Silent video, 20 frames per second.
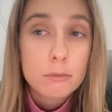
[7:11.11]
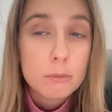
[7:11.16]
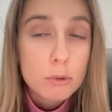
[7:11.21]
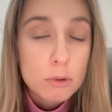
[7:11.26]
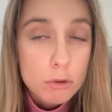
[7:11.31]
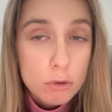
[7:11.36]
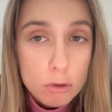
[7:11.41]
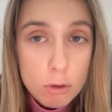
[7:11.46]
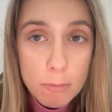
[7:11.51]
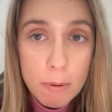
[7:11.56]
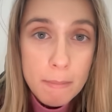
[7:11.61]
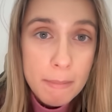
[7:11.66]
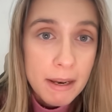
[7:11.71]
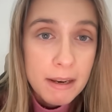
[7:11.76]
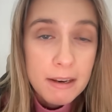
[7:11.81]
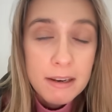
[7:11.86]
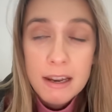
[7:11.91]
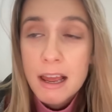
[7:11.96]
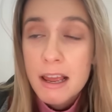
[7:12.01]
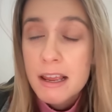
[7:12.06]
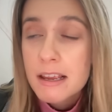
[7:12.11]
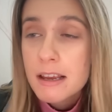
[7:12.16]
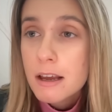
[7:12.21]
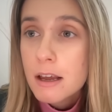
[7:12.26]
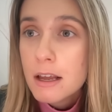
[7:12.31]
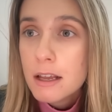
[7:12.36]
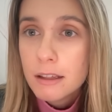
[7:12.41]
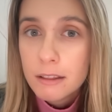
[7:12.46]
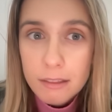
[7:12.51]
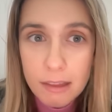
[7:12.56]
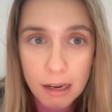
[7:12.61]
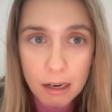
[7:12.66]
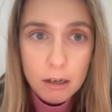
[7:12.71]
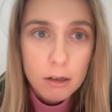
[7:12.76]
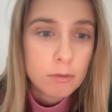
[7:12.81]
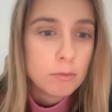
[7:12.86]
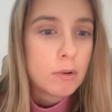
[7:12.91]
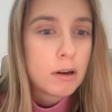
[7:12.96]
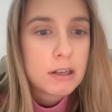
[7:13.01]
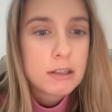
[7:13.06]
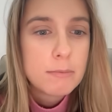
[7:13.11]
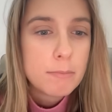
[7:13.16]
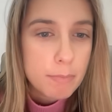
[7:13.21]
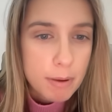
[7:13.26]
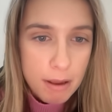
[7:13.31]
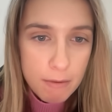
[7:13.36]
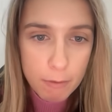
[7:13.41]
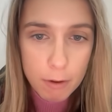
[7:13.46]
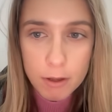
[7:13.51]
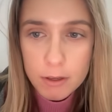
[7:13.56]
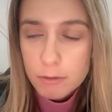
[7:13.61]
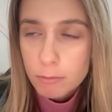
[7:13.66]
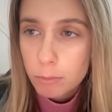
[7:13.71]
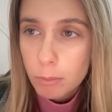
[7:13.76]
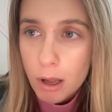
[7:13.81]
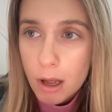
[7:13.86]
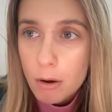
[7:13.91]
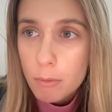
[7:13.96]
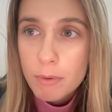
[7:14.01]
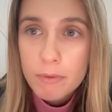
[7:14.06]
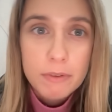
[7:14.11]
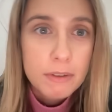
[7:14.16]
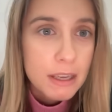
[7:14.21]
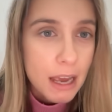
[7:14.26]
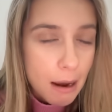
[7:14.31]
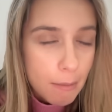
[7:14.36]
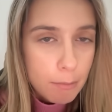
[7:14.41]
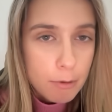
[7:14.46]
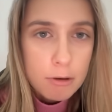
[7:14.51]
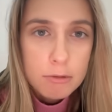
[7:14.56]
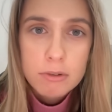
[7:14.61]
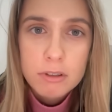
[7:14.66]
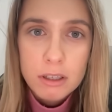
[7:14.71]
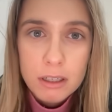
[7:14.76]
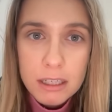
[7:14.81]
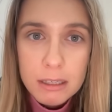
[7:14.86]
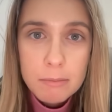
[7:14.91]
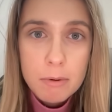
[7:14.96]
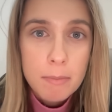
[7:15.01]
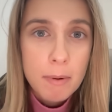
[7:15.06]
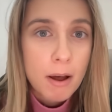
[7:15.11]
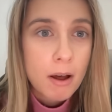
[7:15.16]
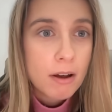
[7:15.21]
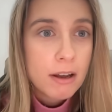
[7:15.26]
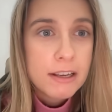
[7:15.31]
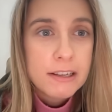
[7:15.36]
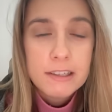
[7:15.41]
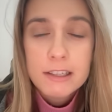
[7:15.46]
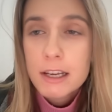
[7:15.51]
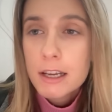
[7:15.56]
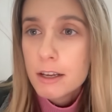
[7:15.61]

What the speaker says: Subamende, Declan Rice pivot as well with Gabriel, Saliba behind,